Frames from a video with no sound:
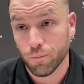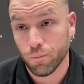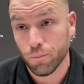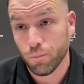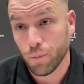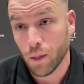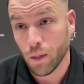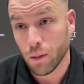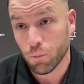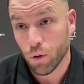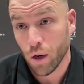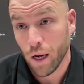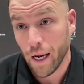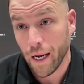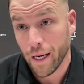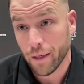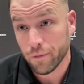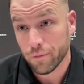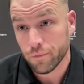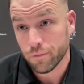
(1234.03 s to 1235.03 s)
Ben
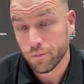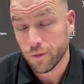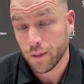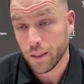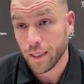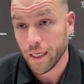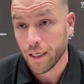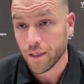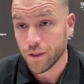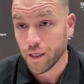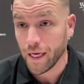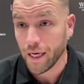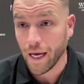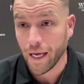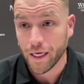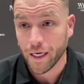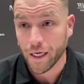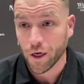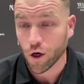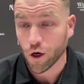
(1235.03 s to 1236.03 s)
Bryant and AJ
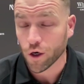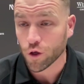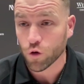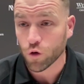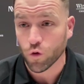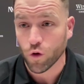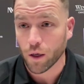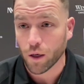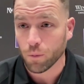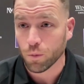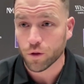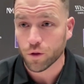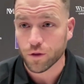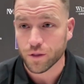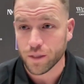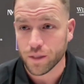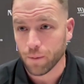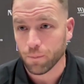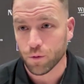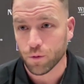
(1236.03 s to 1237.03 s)
Henning are incredible
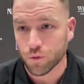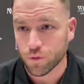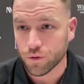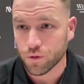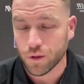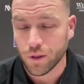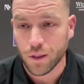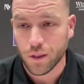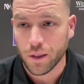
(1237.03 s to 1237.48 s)
examples